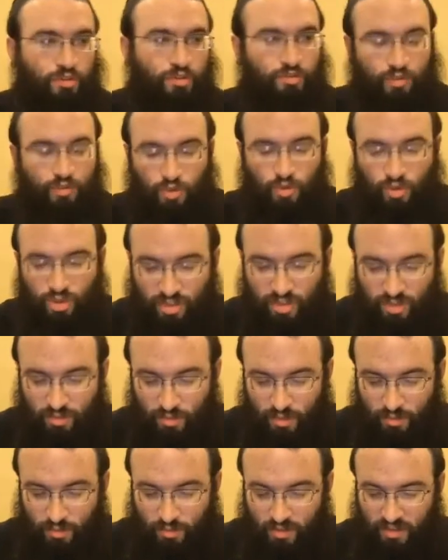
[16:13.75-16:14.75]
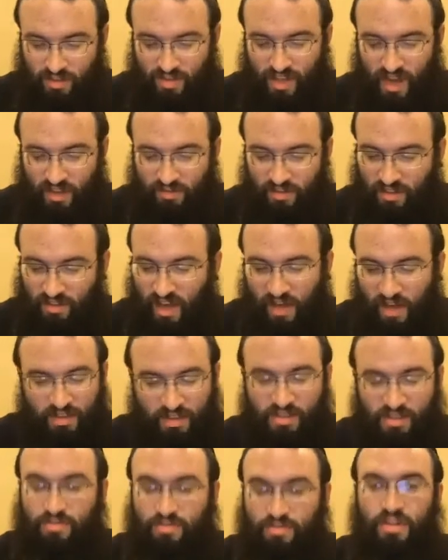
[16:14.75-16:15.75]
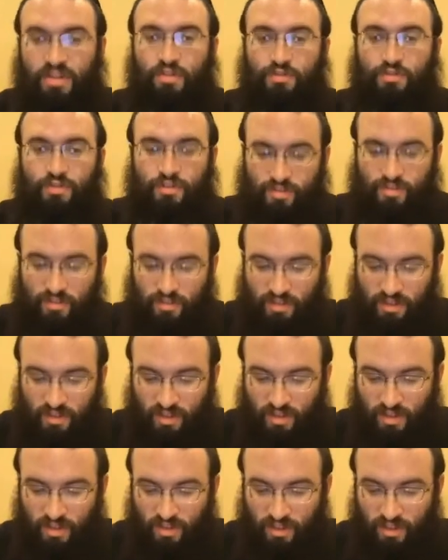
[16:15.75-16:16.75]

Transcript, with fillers: the confusions when a person's davening. Davening is very difficult.